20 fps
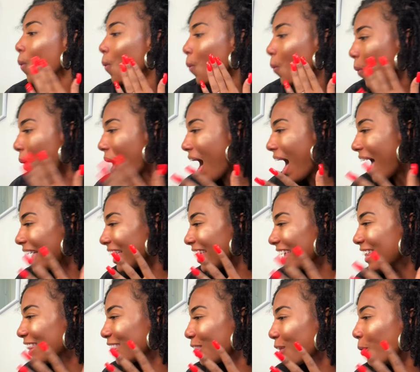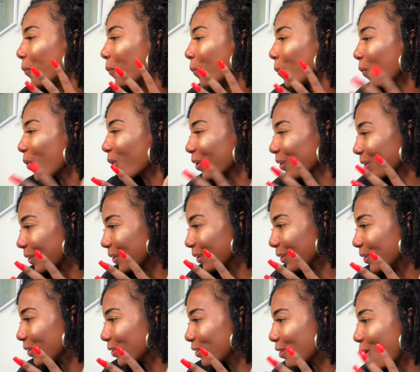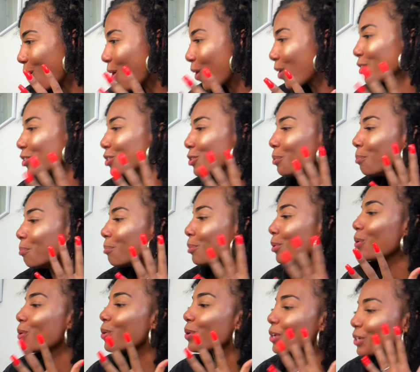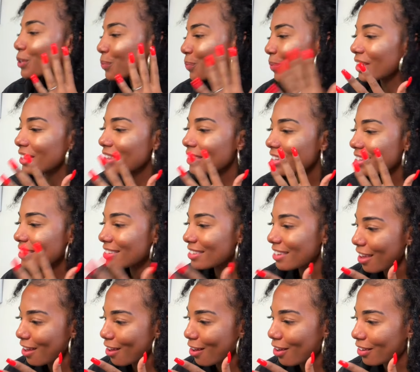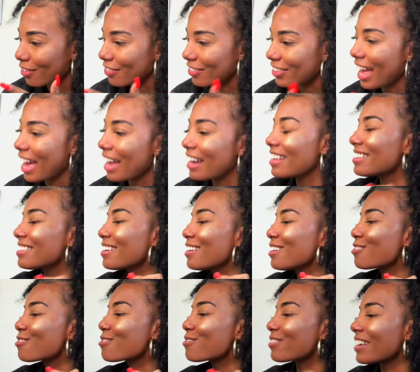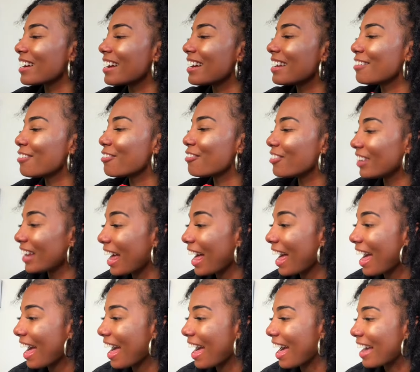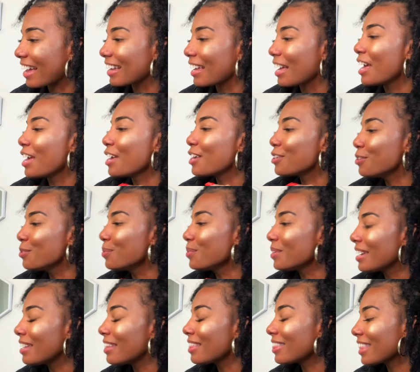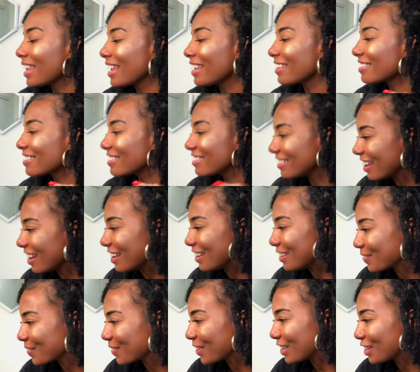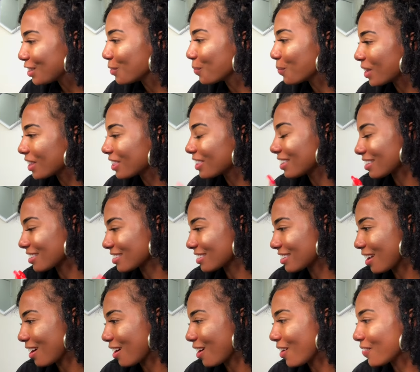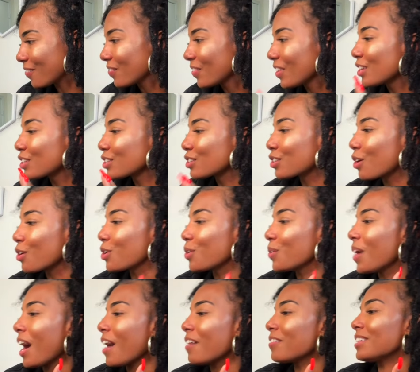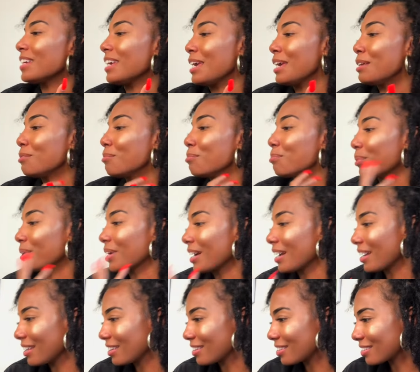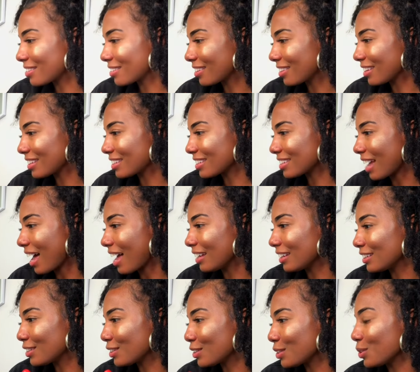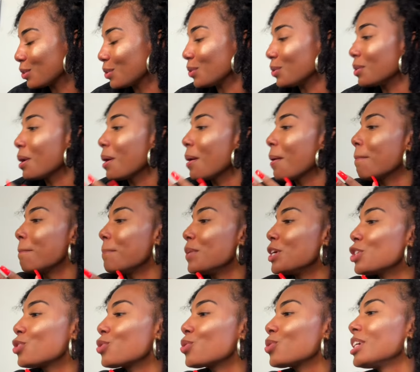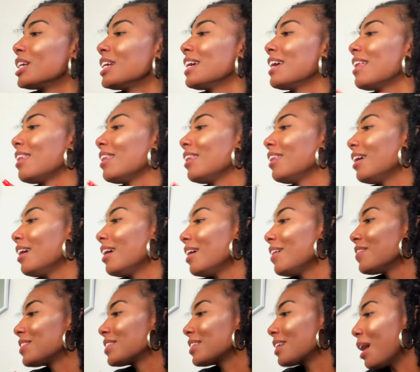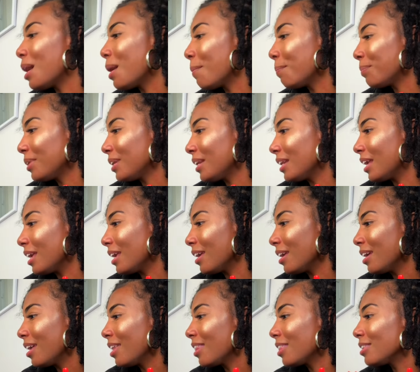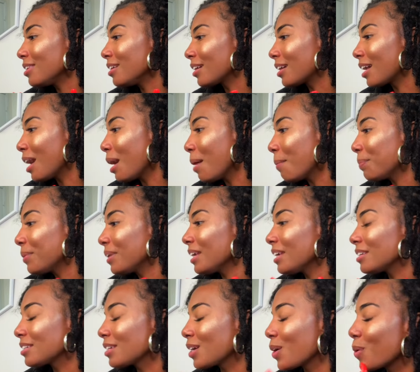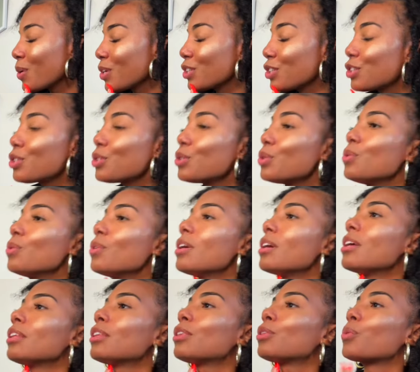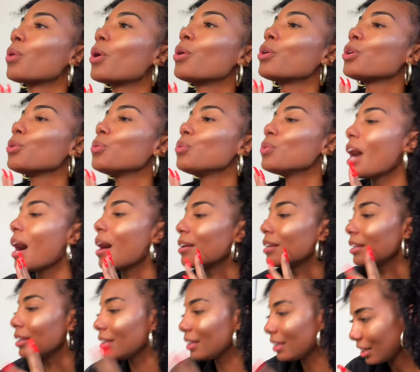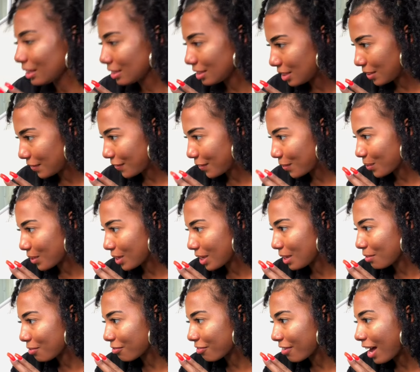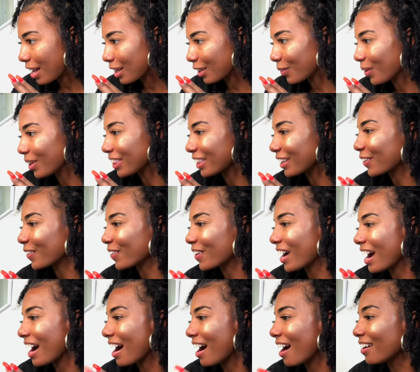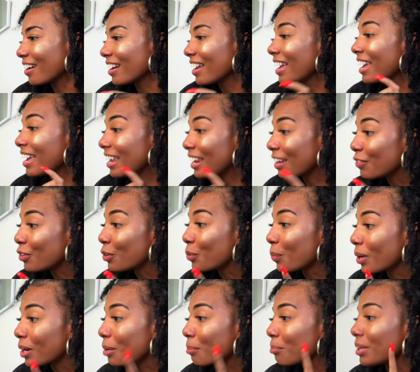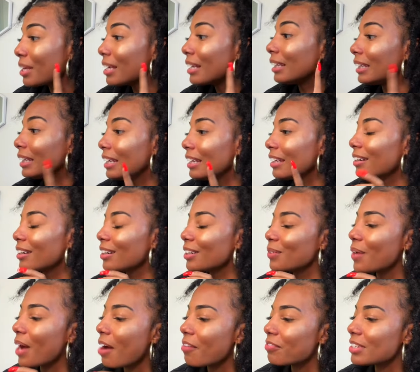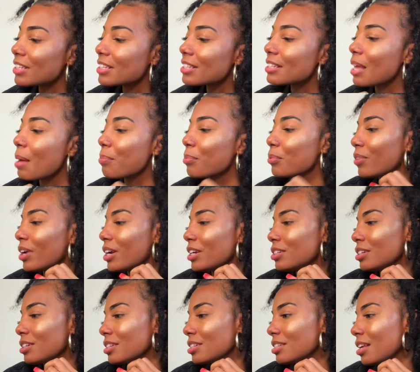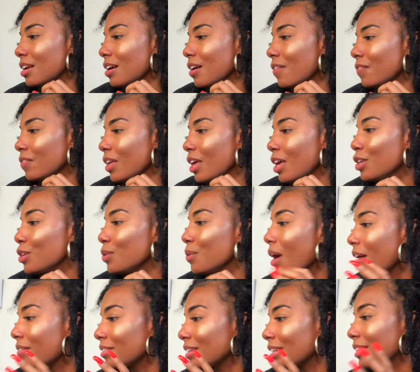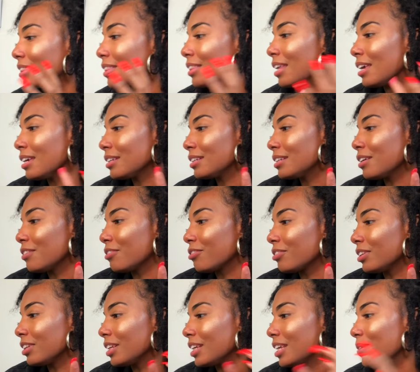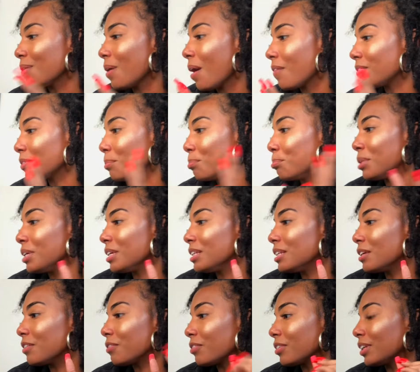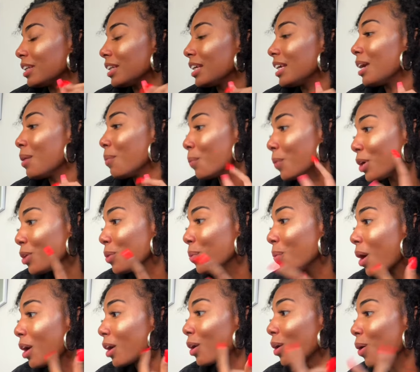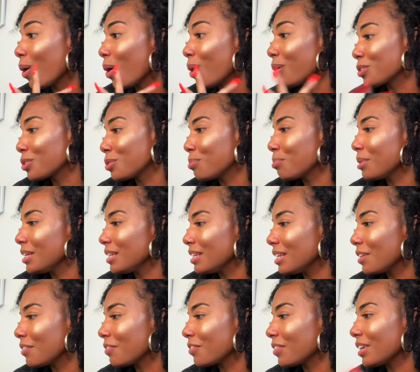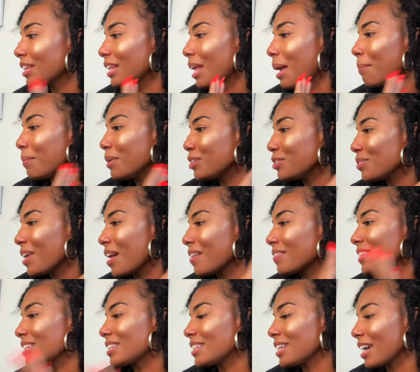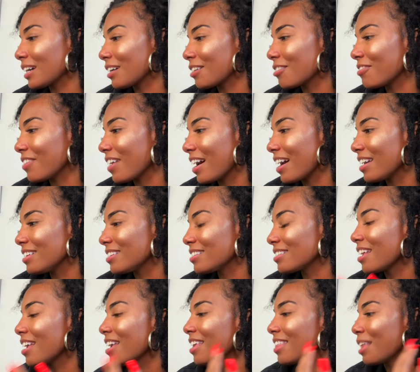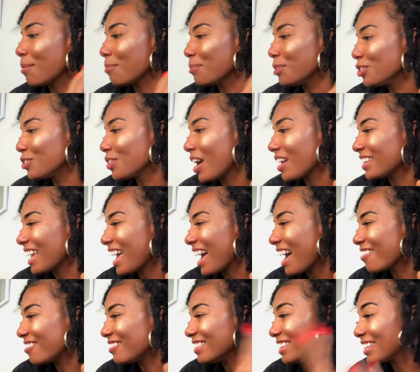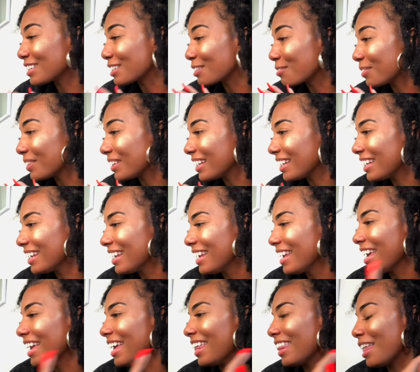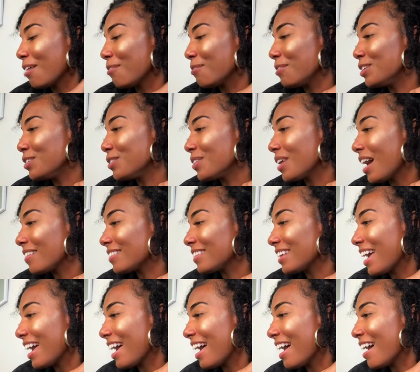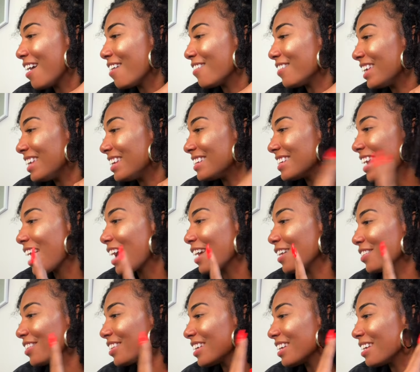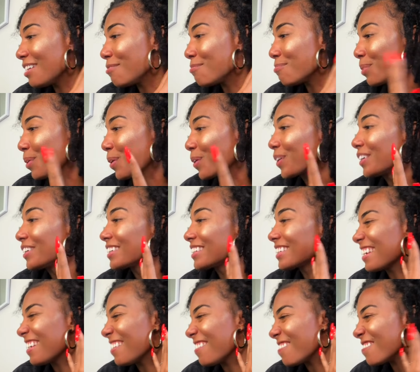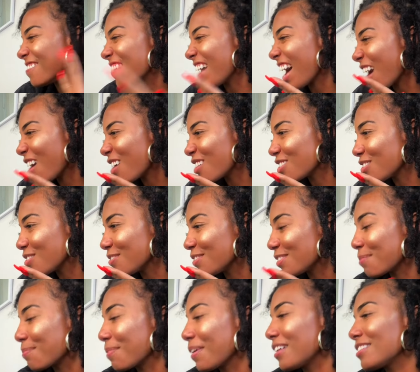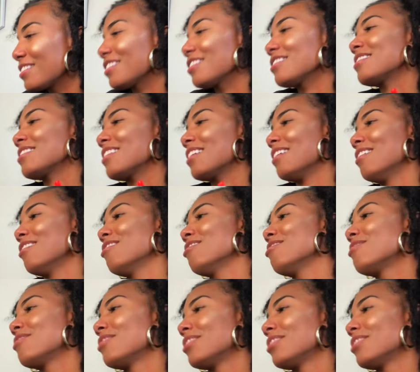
Why in the world are you bored with yourself? That is a red flag. You get things done when you're with yourself. So you have to embrace the solitude. Misery loves company. Your company is going to throw you down the ditch if you keep following the crowd. And if you want to be a leader, you have to separate yourself. You have to think differently. You have to be differently. And when you are called to be different, that means you have to sacrifice. That means you have to have discipline. And that means you have to have integrity, morals, and values about yourself.